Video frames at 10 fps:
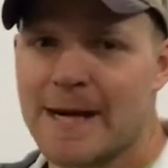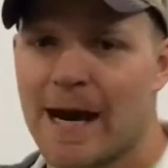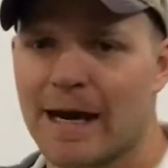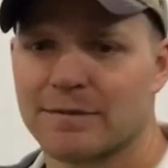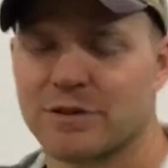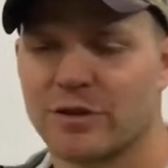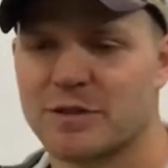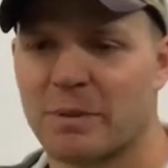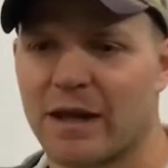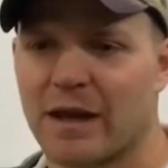So this
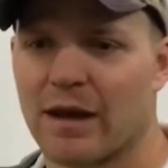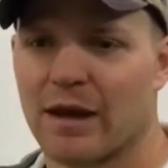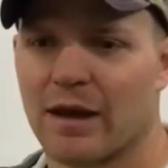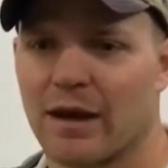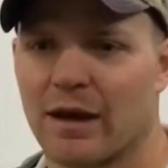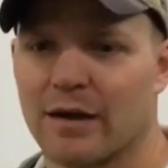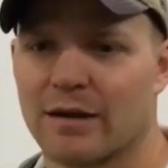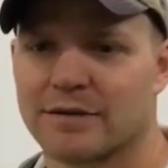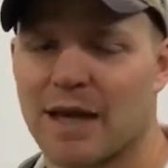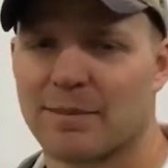has been
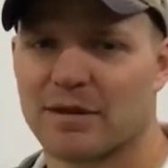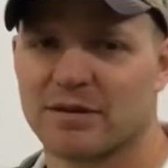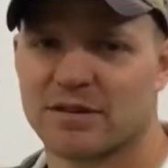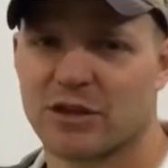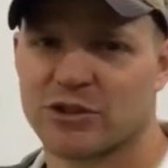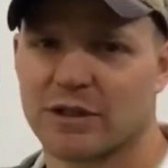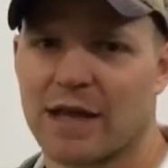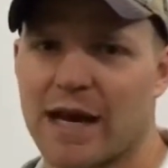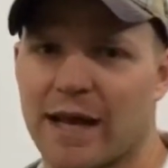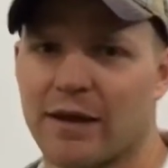a topic of discussion a
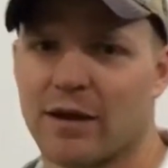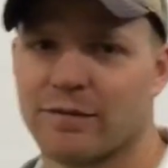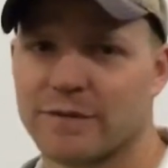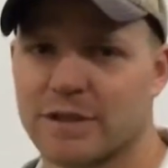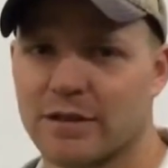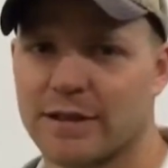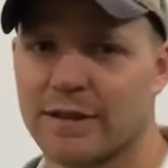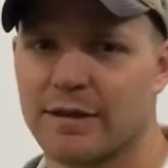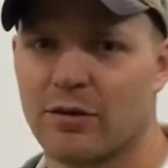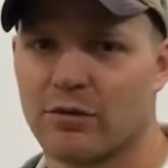lot at our
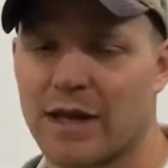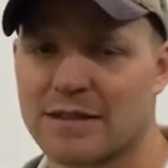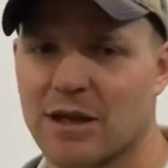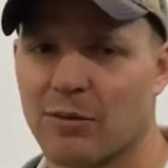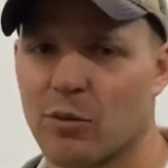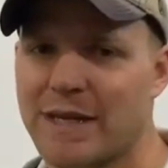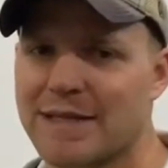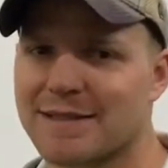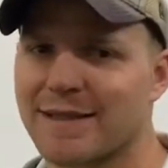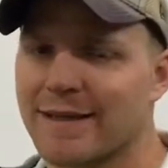facility over the last couple of
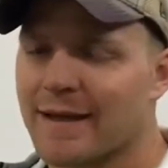weeks.